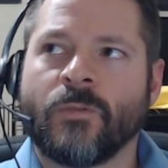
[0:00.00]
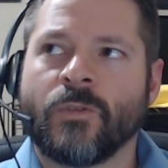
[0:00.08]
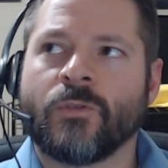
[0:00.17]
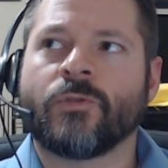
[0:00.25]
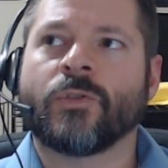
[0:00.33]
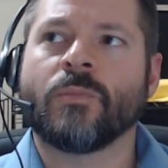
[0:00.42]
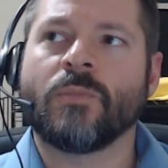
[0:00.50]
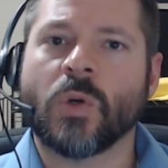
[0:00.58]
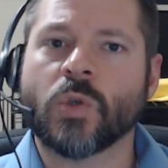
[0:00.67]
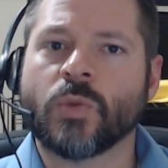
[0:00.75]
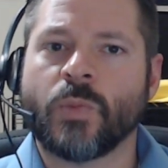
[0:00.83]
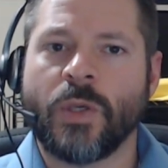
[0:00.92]
for
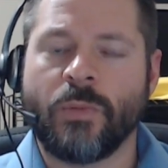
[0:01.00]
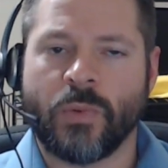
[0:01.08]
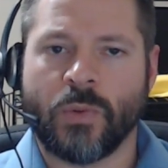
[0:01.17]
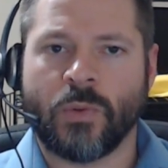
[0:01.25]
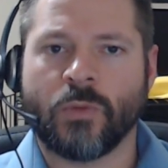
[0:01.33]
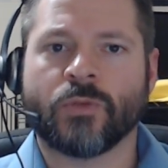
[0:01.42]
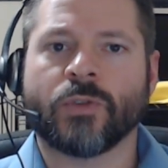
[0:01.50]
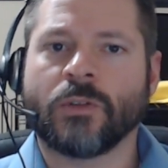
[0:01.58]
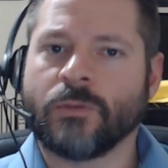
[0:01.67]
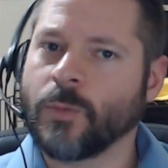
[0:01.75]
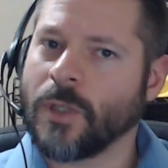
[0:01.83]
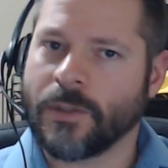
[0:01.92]
most people.
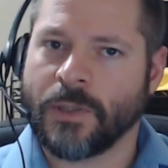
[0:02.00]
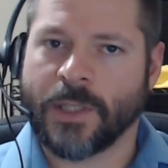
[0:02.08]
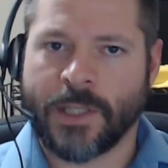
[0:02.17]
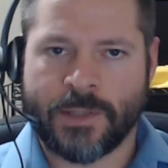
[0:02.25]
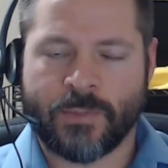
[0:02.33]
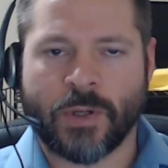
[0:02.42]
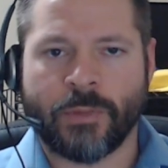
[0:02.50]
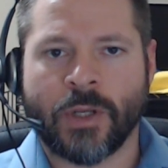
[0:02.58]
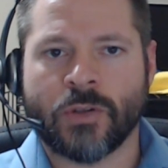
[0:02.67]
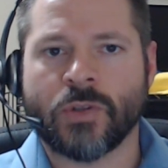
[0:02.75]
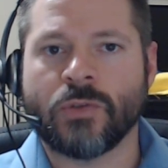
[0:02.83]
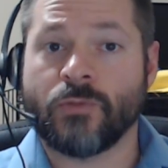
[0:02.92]
Well, that's probably
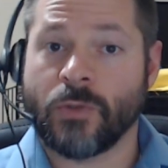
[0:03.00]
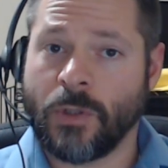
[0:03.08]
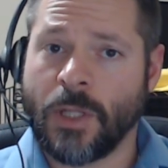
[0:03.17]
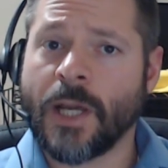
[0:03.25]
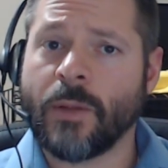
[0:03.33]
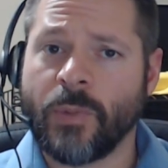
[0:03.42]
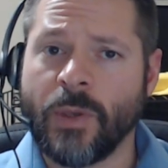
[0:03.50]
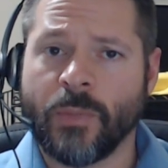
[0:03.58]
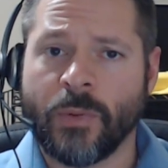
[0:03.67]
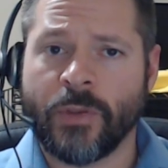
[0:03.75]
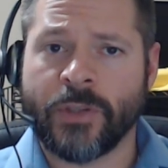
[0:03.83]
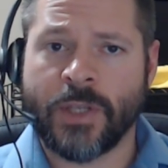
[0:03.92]
not true. For a lot of
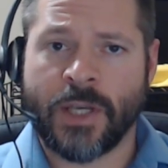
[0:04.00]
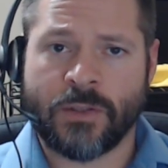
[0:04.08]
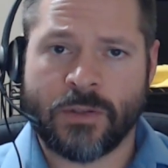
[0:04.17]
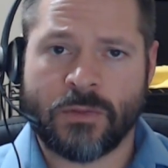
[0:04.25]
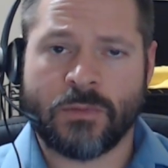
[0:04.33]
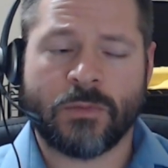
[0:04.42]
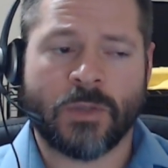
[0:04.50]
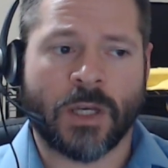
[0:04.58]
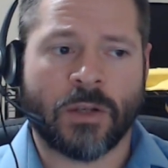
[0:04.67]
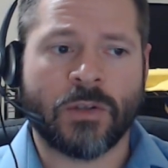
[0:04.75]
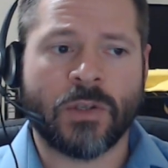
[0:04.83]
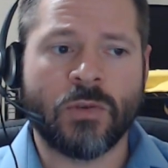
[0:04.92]
people, that's
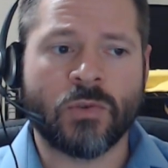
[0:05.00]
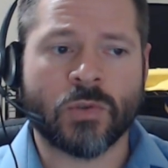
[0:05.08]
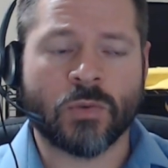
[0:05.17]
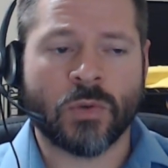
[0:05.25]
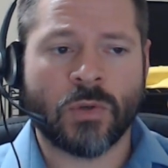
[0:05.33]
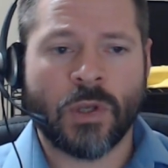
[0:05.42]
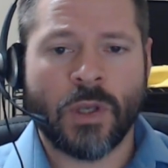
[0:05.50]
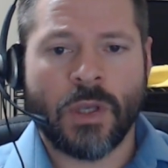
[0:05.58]
not unusual.